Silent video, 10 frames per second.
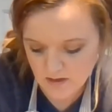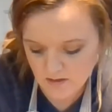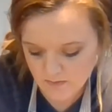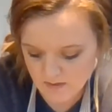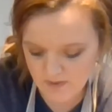
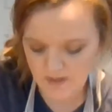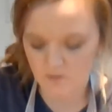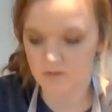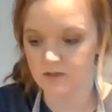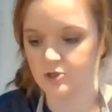it might
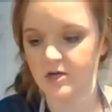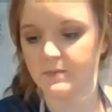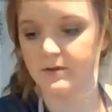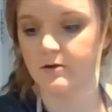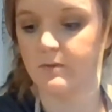lose its
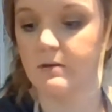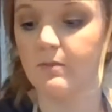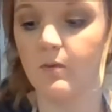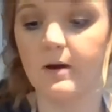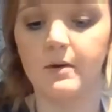shape a little bit,
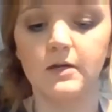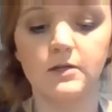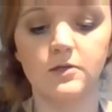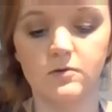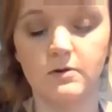but what I'm going to do,